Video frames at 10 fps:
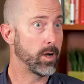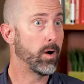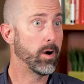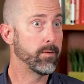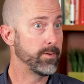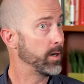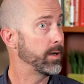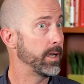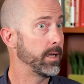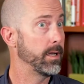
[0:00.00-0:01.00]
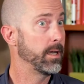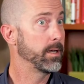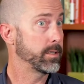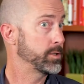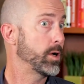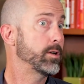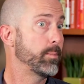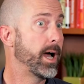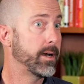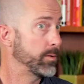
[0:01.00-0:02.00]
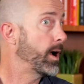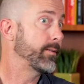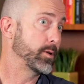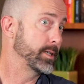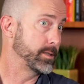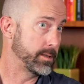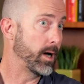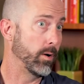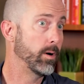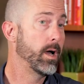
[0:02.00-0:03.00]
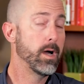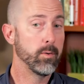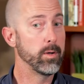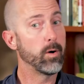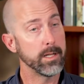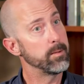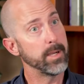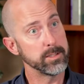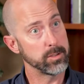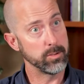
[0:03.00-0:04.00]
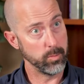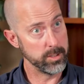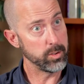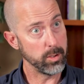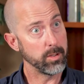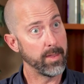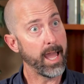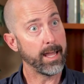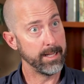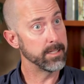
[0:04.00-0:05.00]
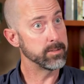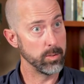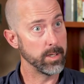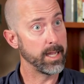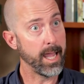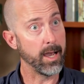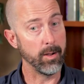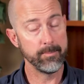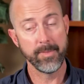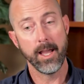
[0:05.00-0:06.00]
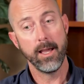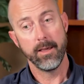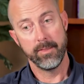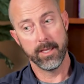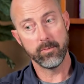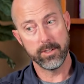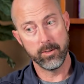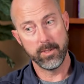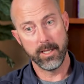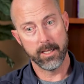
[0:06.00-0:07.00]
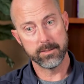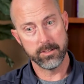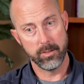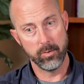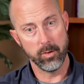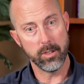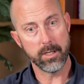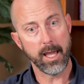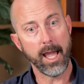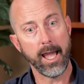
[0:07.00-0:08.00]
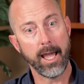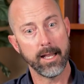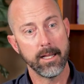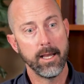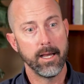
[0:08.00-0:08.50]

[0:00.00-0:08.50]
are very concerned about, and rightfully so. We wanted to make sure that we took that into account. Then when you begin to look at